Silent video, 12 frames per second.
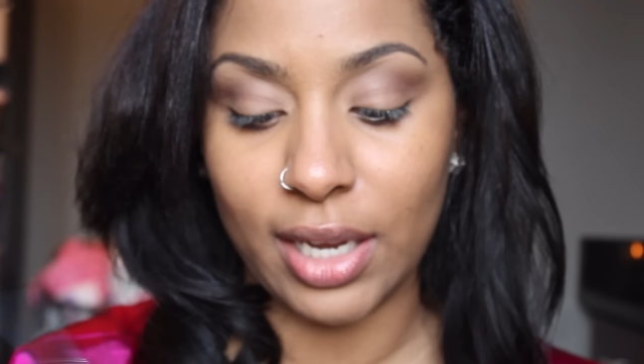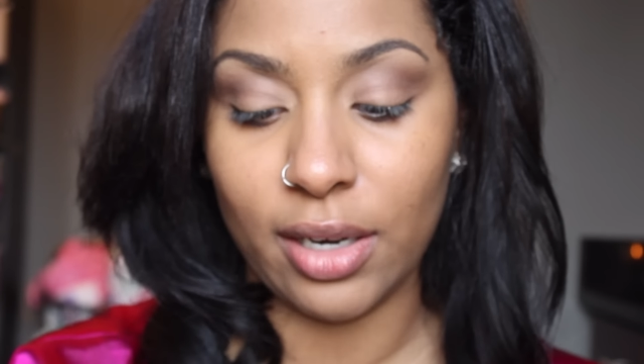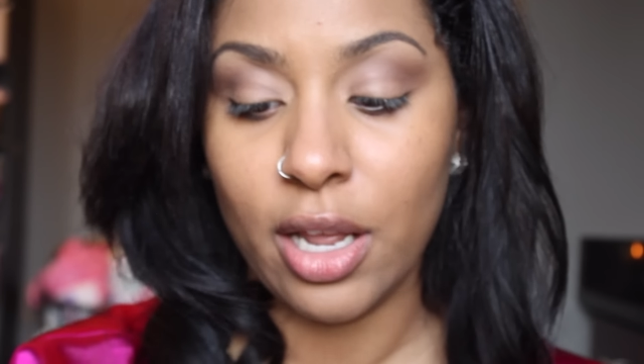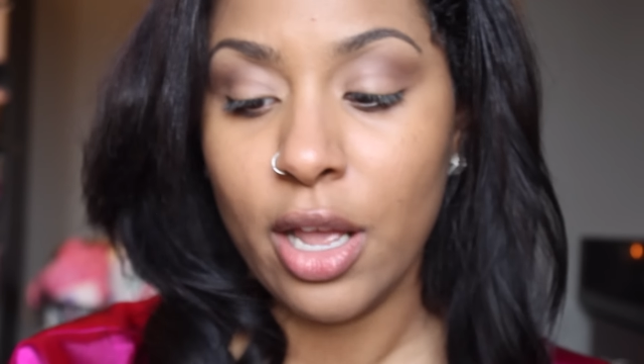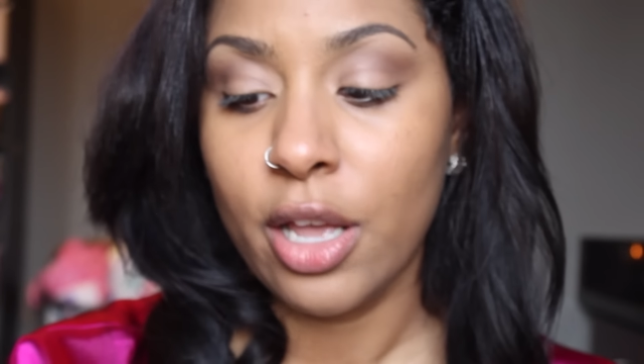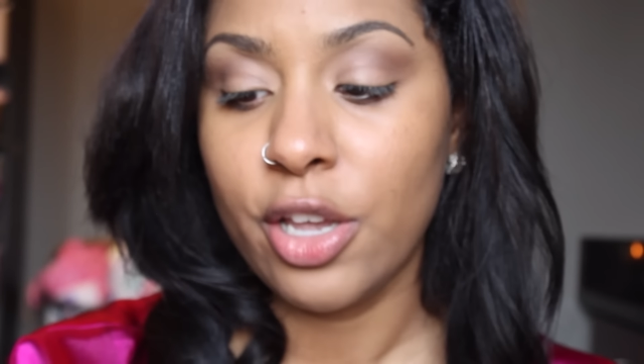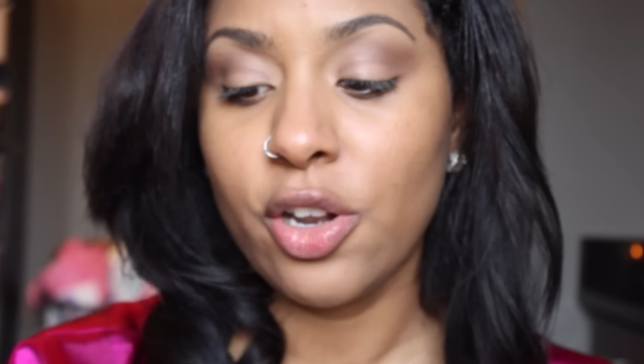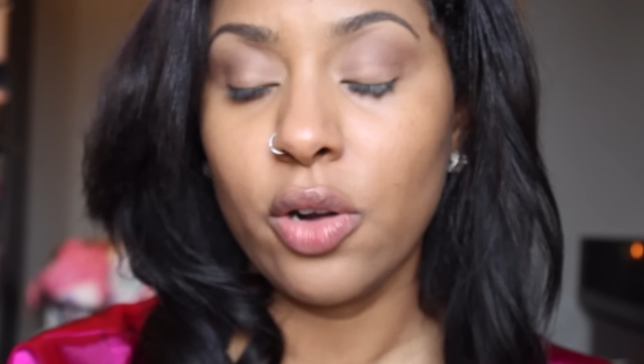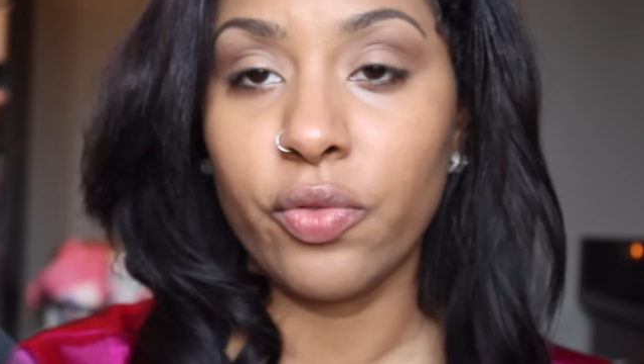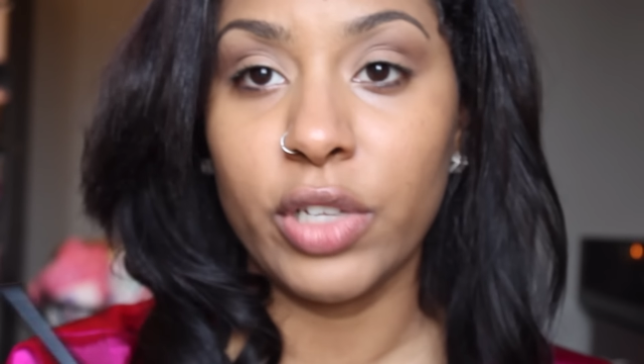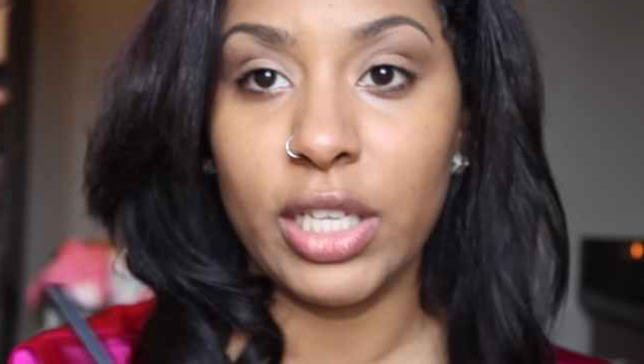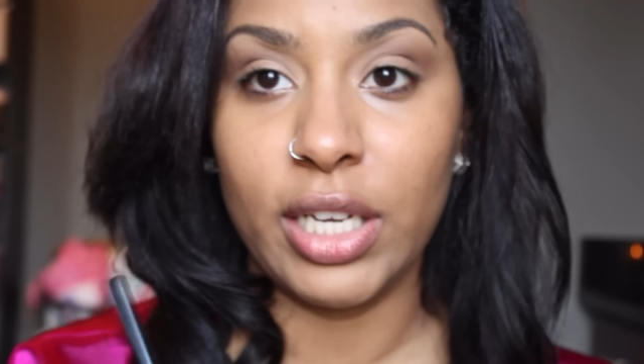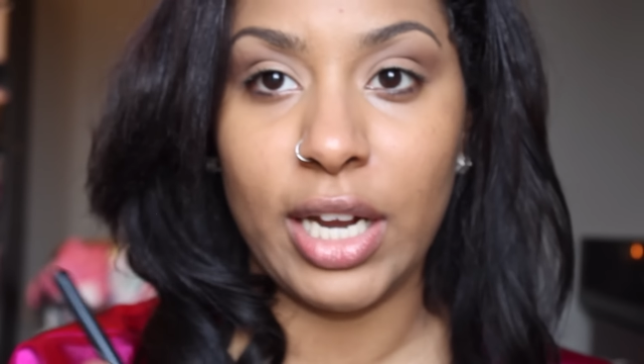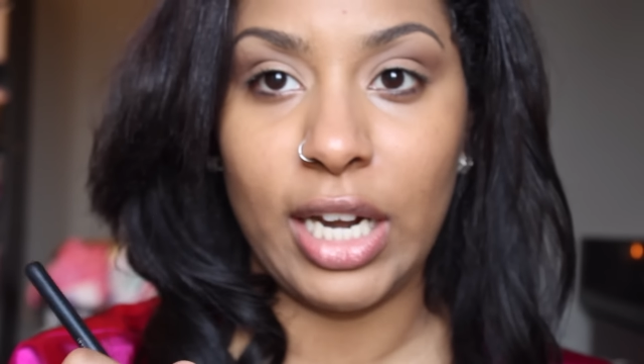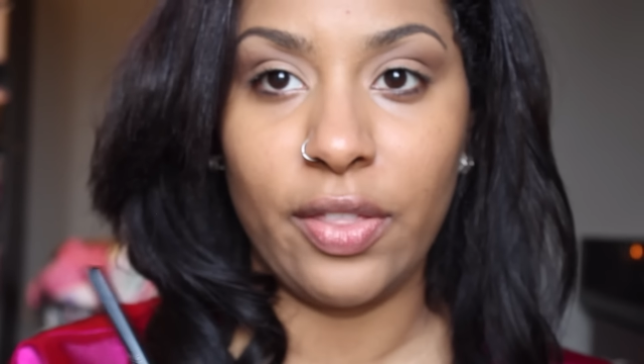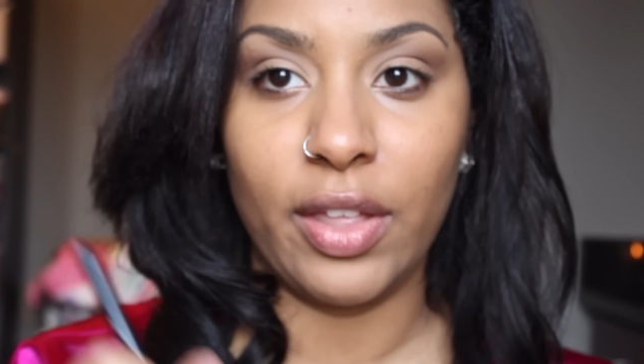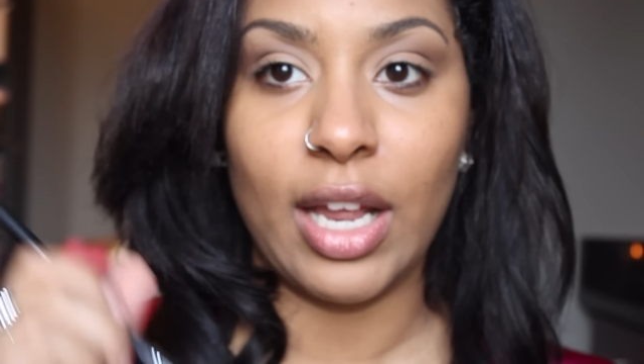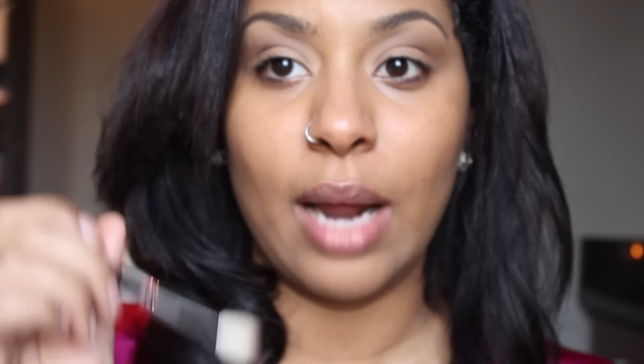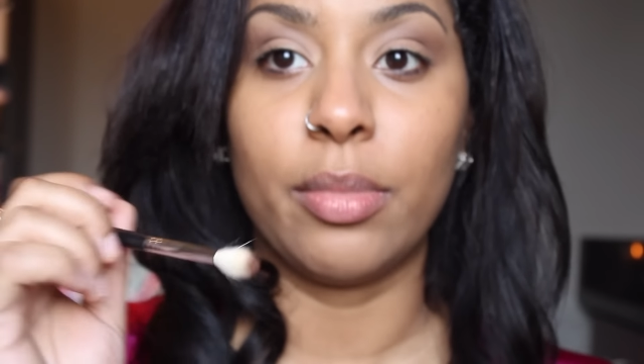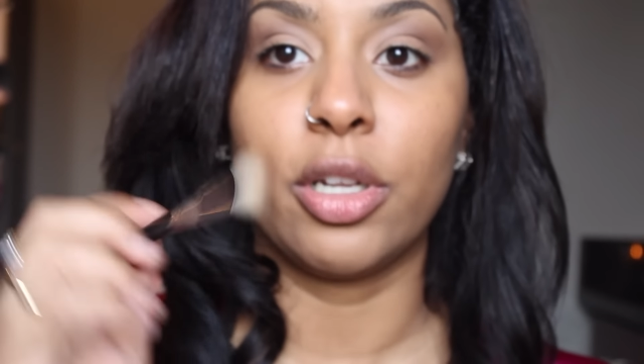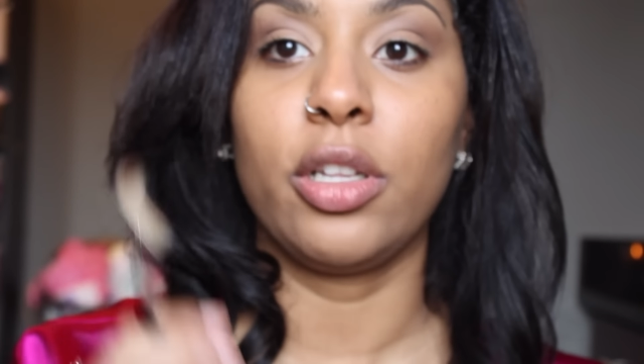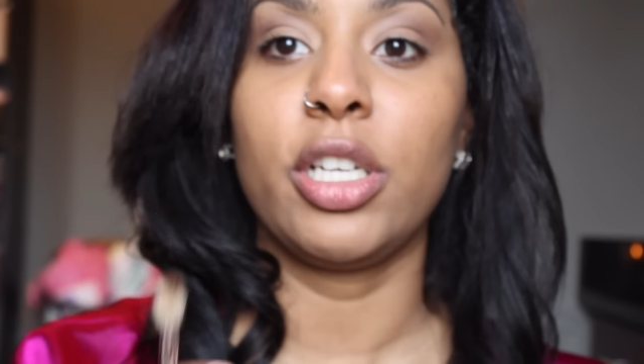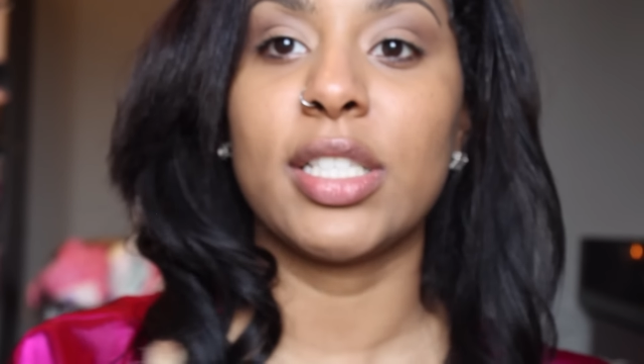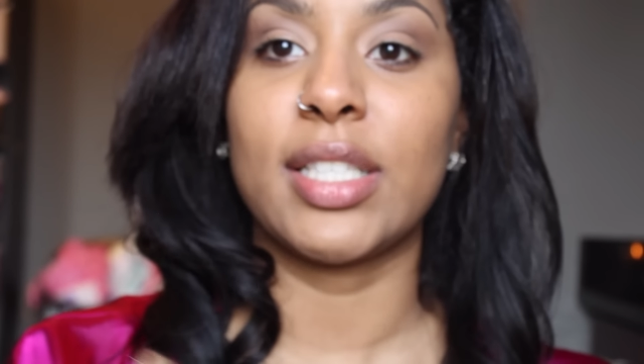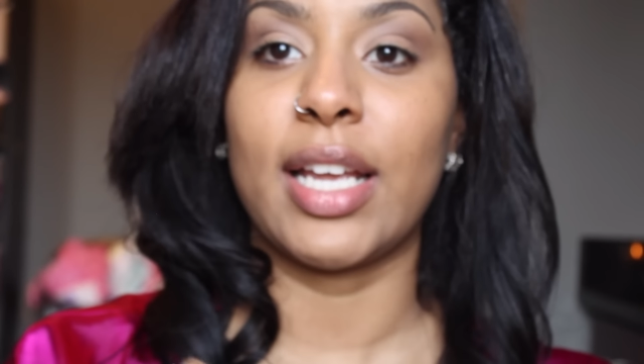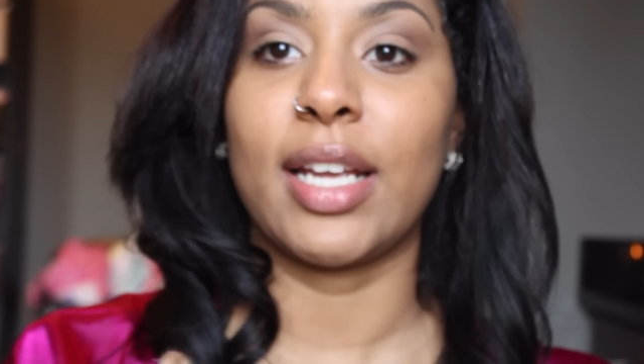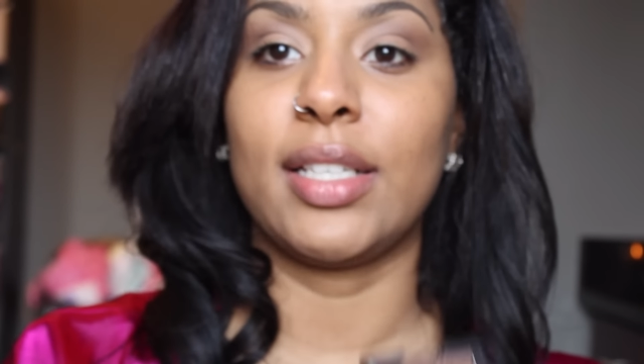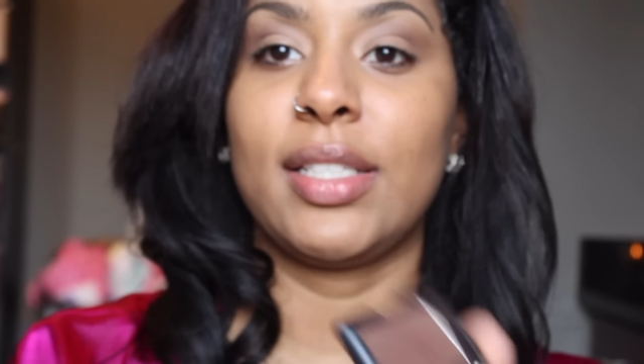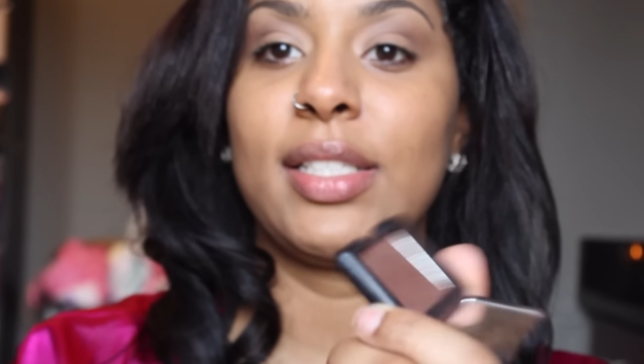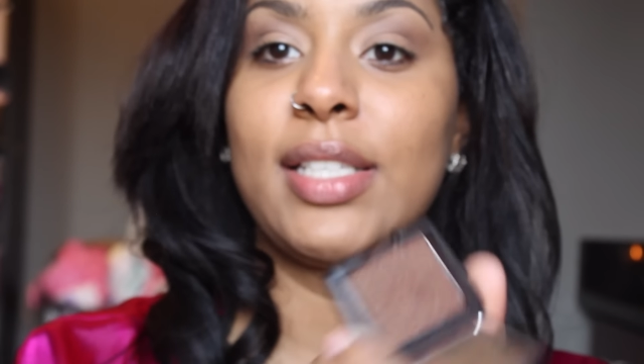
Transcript: And you don't really need anything. I'm literally just like